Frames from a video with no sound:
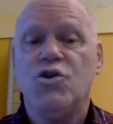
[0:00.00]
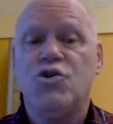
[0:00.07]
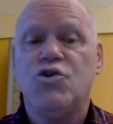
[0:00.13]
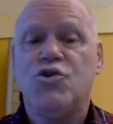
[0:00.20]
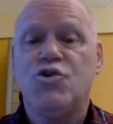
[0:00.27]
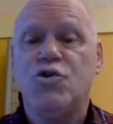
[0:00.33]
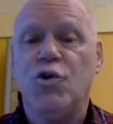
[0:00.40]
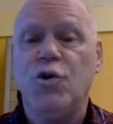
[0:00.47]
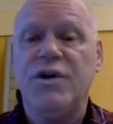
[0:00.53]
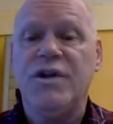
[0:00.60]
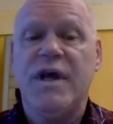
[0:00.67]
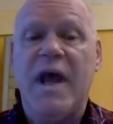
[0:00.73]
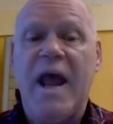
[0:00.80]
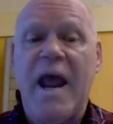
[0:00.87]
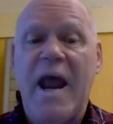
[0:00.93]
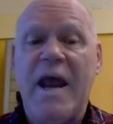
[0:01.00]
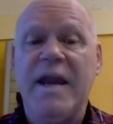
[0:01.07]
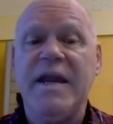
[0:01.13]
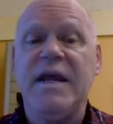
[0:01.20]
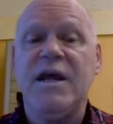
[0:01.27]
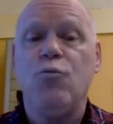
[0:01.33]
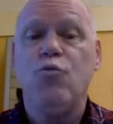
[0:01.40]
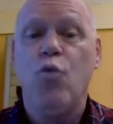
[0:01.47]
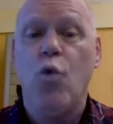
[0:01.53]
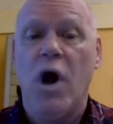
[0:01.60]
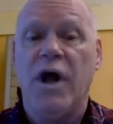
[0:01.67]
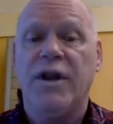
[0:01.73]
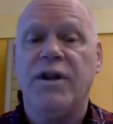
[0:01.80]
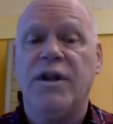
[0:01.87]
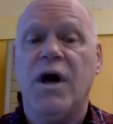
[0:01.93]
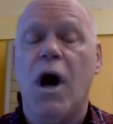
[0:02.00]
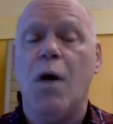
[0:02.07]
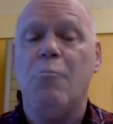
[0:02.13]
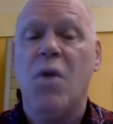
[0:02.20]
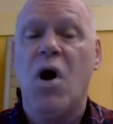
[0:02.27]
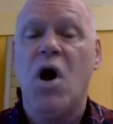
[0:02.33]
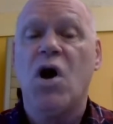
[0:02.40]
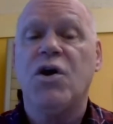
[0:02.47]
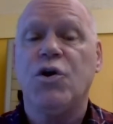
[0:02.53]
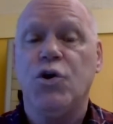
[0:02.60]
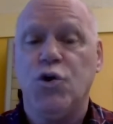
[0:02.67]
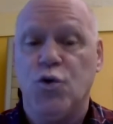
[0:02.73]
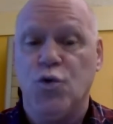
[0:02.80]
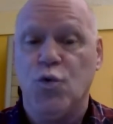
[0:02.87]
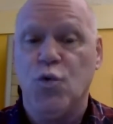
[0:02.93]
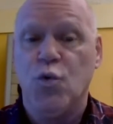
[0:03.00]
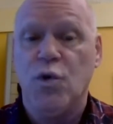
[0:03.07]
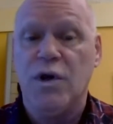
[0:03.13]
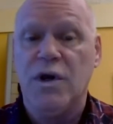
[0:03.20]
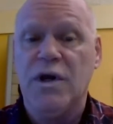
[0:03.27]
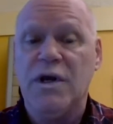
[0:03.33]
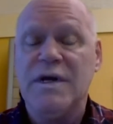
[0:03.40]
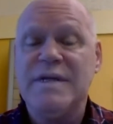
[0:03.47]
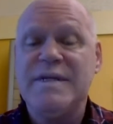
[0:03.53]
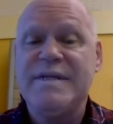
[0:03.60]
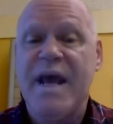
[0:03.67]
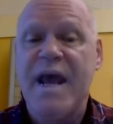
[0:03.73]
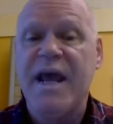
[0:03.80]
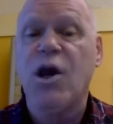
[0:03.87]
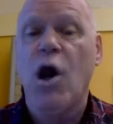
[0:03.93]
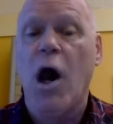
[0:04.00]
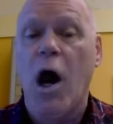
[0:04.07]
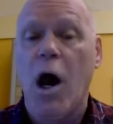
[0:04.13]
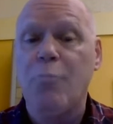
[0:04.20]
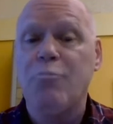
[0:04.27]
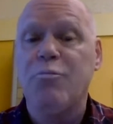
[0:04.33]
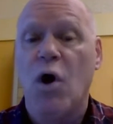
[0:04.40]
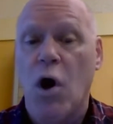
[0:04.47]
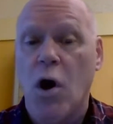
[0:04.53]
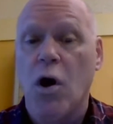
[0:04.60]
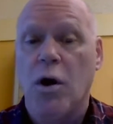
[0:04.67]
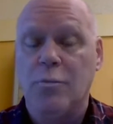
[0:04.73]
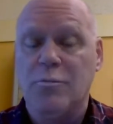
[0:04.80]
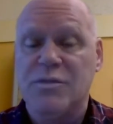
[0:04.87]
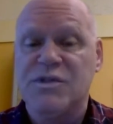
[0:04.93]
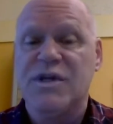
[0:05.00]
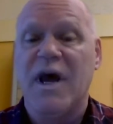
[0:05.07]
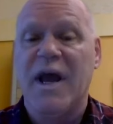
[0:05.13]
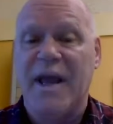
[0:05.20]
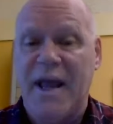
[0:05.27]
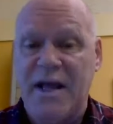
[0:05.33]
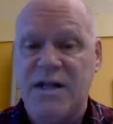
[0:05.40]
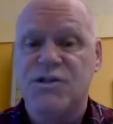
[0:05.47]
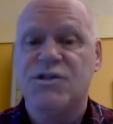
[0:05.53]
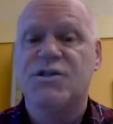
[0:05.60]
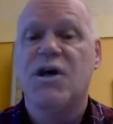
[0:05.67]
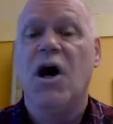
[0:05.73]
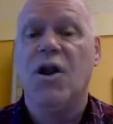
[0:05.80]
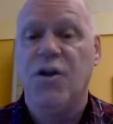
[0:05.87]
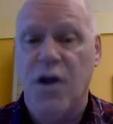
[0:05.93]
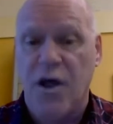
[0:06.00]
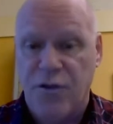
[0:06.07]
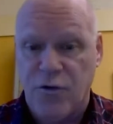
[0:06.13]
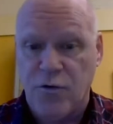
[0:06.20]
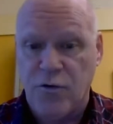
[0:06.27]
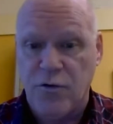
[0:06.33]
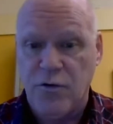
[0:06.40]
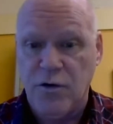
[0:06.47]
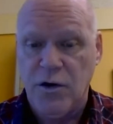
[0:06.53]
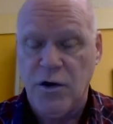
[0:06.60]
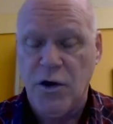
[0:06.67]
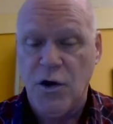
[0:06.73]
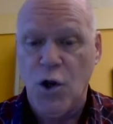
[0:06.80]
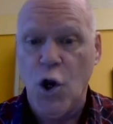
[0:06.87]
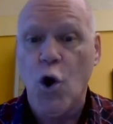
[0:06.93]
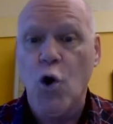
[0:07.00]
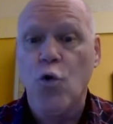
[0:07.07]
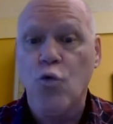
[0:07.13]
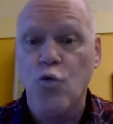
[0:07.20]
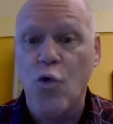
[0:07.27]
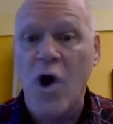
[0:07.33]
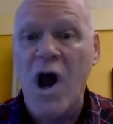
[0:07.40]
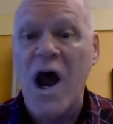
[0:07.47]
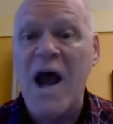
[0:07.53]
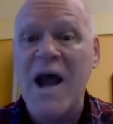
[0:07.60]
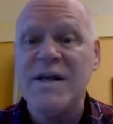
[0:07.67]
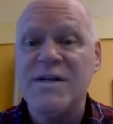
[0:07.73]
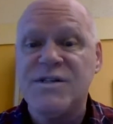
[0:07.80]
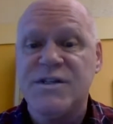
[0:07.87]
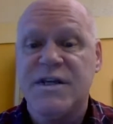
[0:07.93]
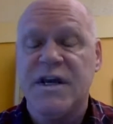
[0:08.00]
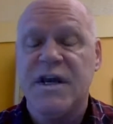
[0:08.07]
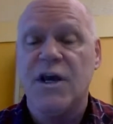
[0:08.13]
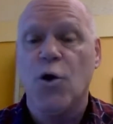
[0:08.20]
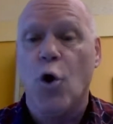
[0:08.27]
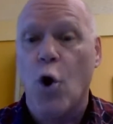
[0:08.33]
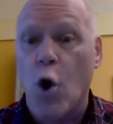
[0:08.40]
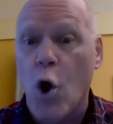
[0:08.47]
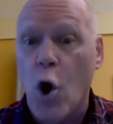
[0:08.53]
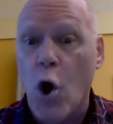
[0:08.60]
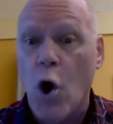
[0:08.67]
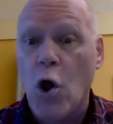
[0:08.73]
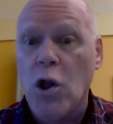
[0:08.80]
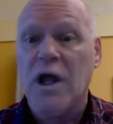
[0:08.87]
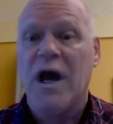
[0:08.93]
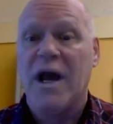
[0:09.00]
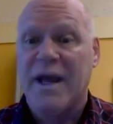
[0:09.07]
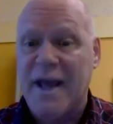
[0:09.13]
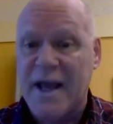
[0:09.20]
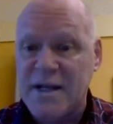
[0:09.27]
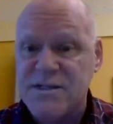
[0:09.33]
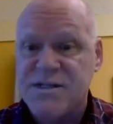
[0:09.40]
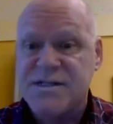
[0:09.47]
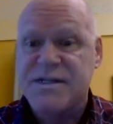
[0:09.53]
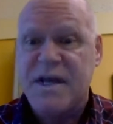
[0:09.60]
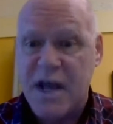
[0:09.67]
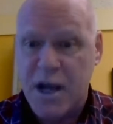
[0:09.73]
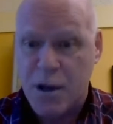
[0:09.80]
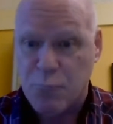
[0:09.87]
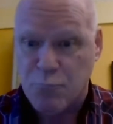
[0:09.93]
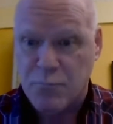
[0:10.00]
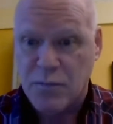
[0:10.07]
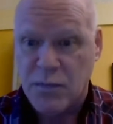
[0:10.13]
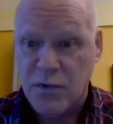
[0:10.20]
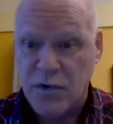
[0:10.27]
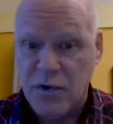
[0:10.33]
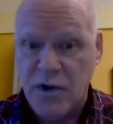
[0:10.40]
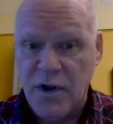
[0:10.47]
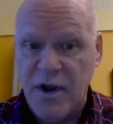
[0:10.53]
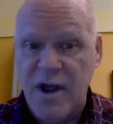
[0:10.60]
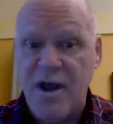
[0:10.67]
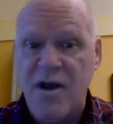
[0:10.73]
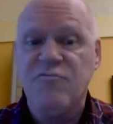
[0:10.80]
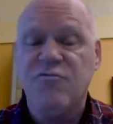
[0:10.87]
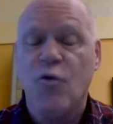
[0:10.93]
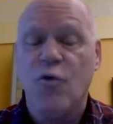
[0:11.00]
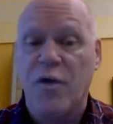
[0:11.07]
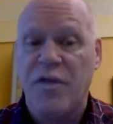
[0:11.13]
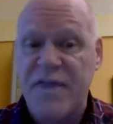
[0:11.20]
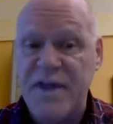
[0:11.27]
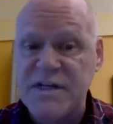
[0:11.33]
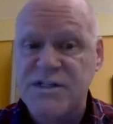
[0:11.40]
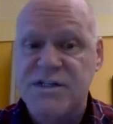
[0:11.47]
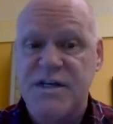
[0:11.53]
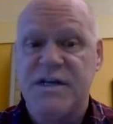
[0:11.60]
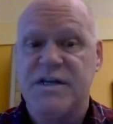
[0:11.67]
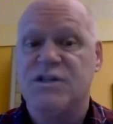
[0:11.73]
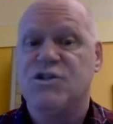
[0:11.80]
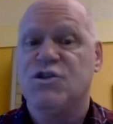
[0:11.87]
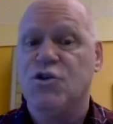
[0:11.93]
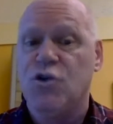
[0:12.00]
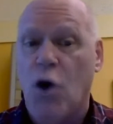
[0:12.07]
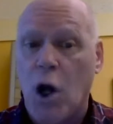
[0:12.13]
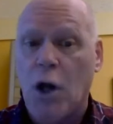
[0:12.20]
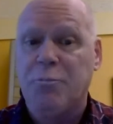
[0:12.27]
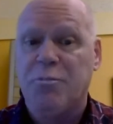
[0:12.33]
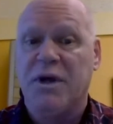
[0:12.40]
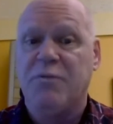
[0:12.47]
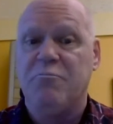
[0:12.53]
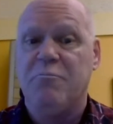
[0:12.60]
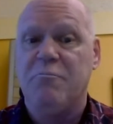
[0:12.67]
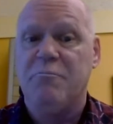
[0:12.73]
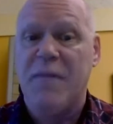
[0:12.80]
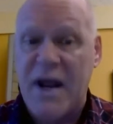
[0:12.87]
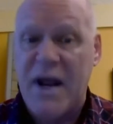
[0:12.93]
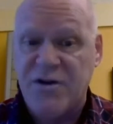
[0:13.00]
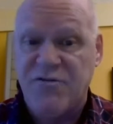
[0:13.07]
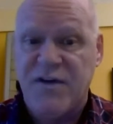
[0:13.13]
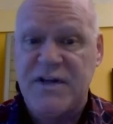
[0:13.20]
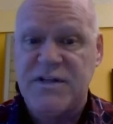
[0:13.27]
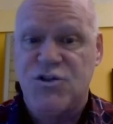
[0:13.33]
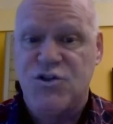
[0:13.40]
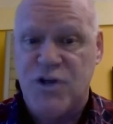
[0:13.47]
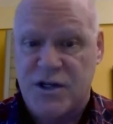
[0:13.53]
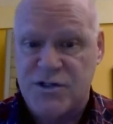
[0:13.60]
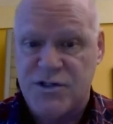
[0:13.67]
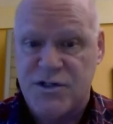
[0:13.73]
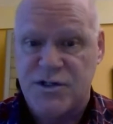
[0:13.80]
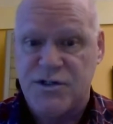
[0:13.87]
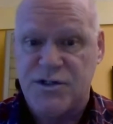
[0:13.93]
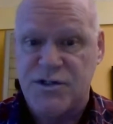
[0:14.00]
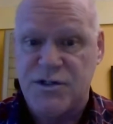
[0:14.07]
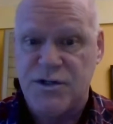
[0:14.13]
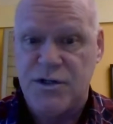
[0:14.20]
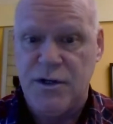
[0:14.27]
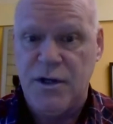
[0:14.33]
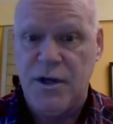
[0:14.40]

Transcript: Should any one among you take up arms against another, rise ye all against him, for this is naught but manifest justice.